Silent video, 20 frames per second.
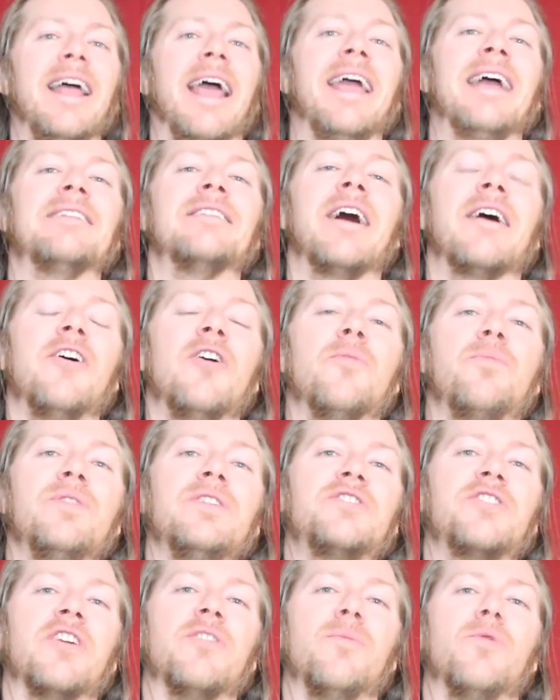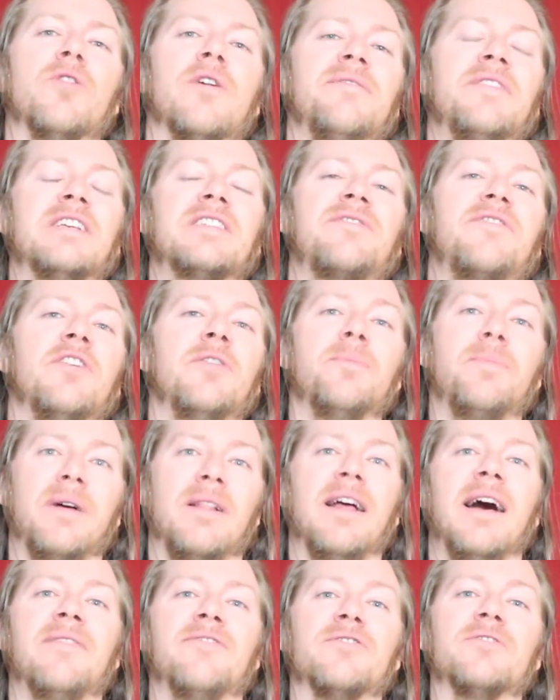and I hope we share more of this film
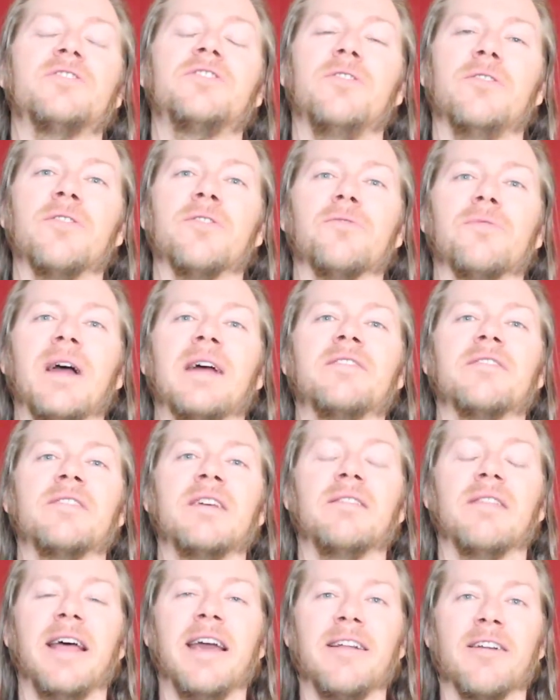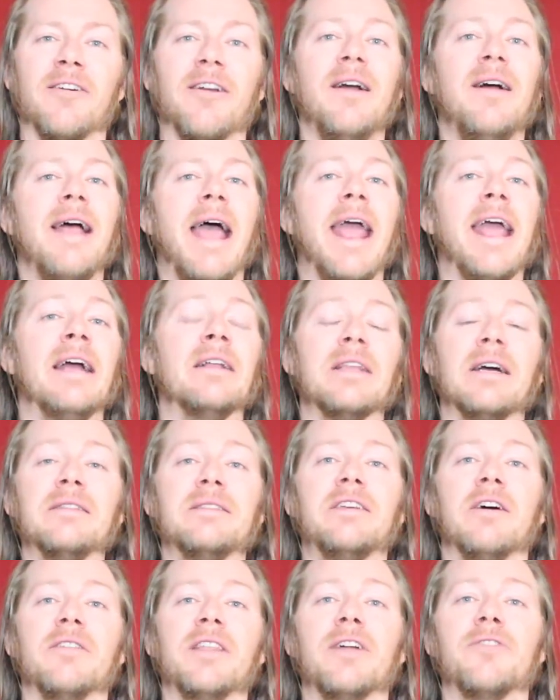palaver sooner rather than later. And
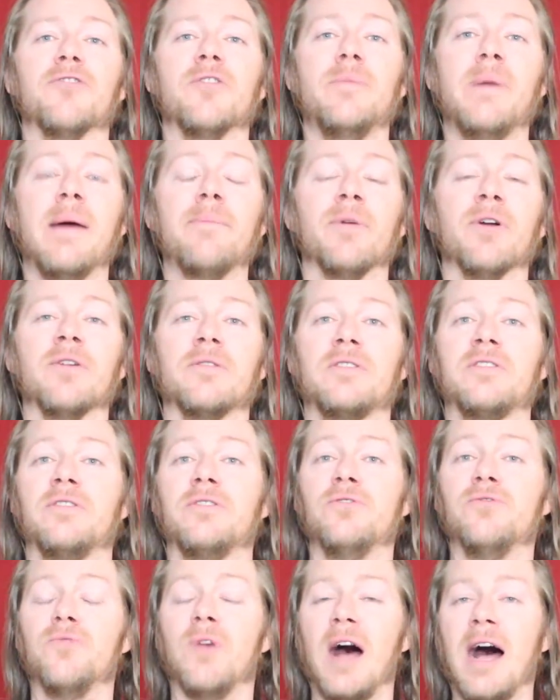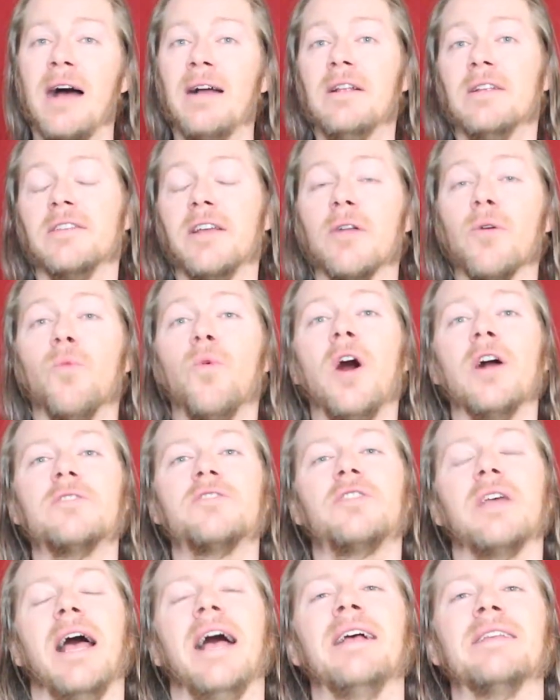until then, remember to
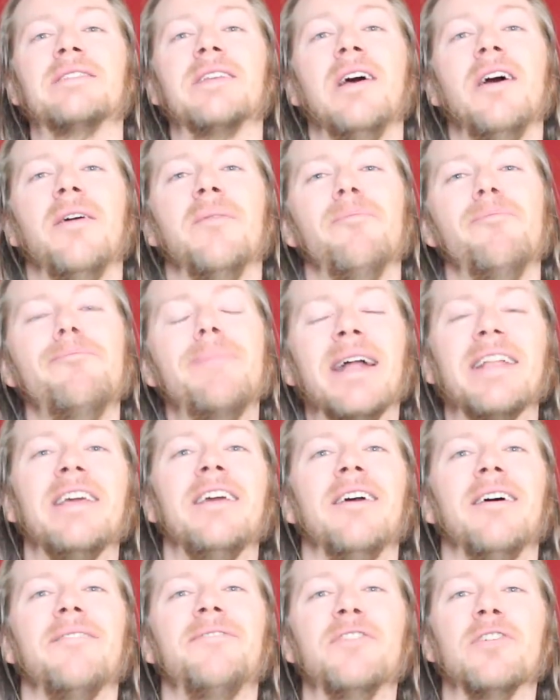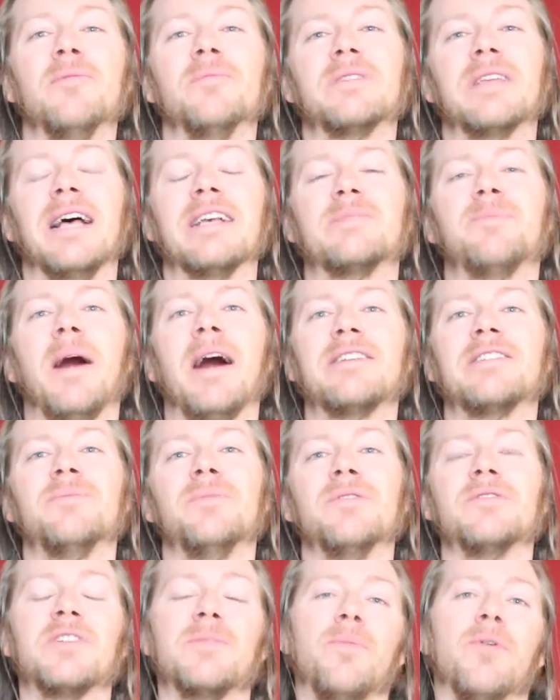watch as many films as
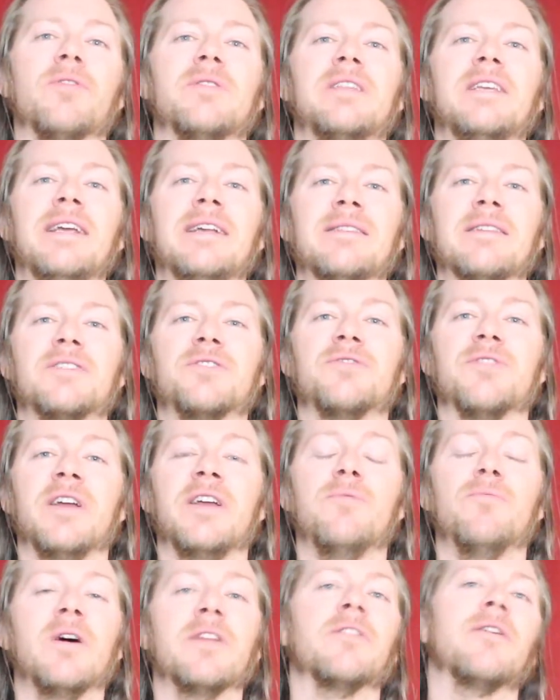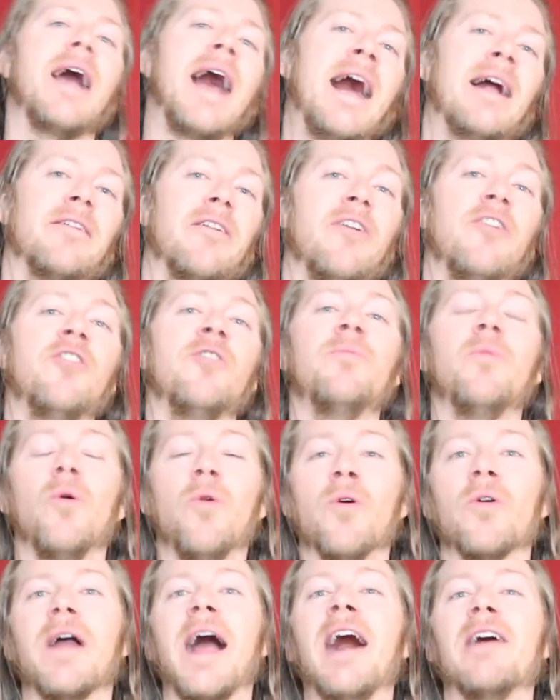possible, support the industry, whether at home
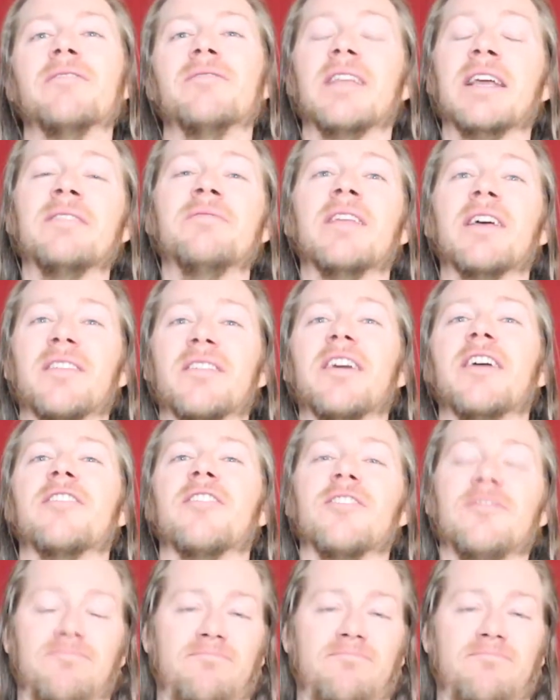or out in a theater.